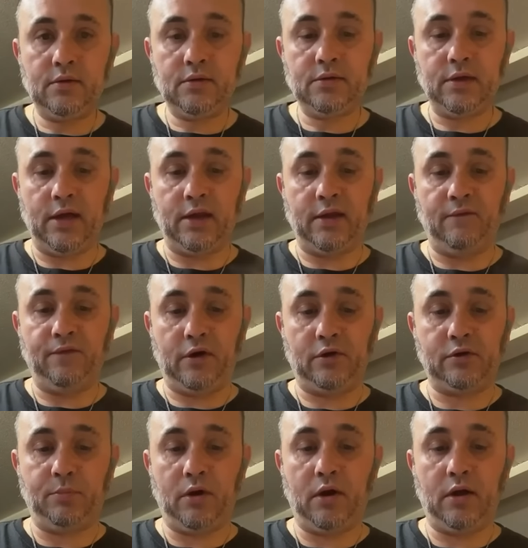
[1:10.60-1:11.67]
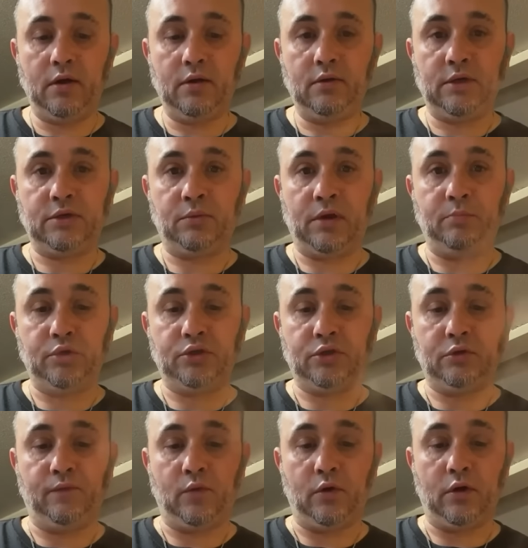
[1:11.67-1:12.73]
See how that falls apart? Watch it when I push it
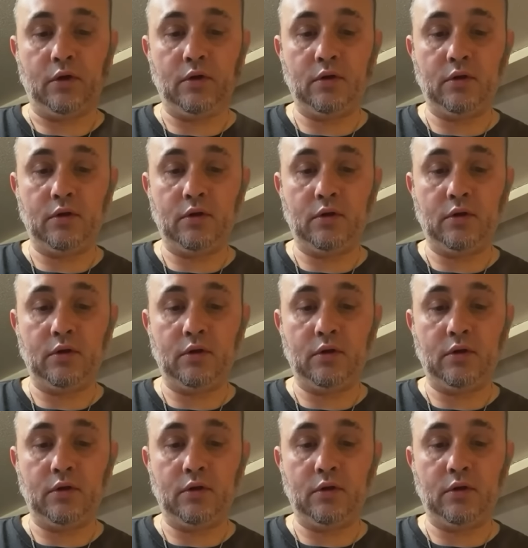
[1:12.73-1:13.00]
through for it.